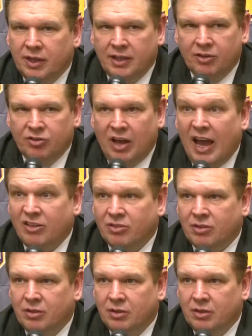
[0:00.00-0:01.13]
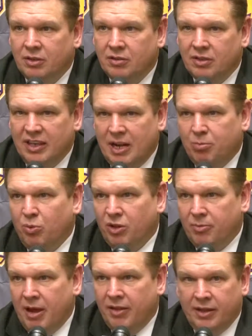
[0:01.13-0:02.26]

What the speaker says: can hit shots to kind of pull them out.